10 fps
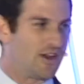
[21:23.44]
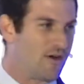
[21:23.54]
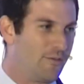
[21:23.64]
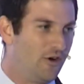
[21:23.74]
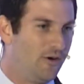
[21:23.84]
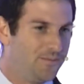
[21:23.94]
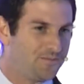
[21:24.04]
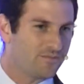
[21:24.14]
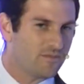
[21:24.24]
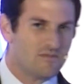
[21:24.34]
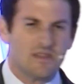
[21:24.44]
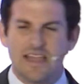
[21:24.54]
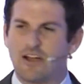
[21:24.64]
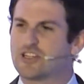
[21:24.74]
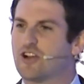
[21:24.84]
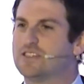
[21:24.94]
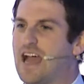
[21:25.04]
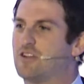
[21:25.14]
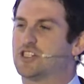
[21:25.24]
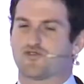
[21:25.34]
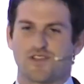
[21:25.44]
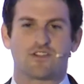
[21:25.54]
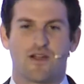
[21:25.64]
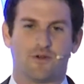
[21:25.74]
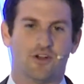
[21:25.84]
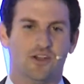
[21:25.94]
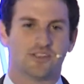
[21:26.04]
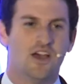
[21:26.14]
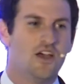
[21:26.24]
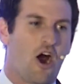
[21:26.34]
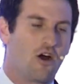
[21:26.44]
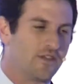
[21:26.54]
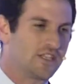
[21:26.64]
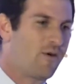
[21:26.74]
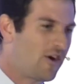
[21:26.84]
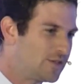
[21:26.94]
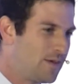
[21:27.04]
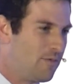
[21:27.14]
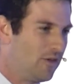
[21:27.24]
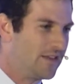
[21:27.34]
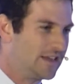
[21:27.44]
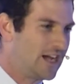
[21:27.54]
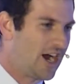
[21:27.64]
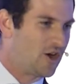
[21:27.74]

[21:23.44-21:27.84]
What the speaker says: criminal. Now, it turns out street criminals aren't the smartest people in the entire